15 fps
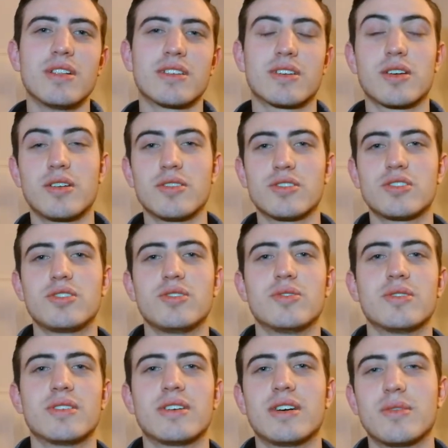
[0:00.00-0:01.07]
encourage
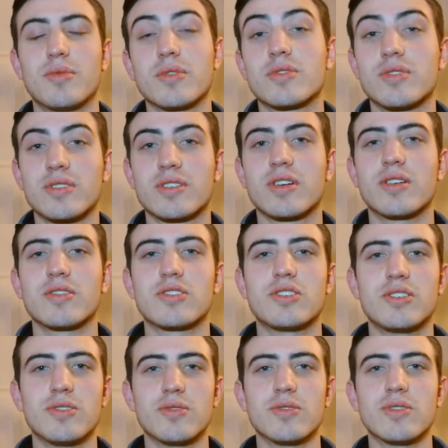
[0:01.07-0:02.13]
you, I want to
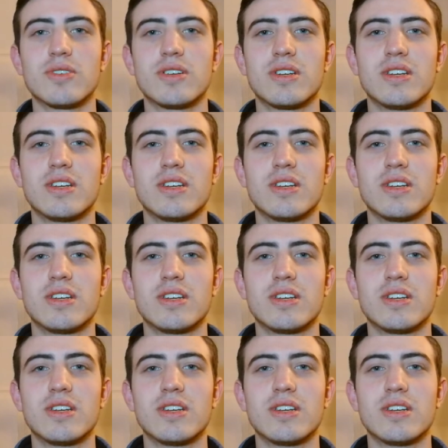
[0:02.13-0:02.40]
encourage you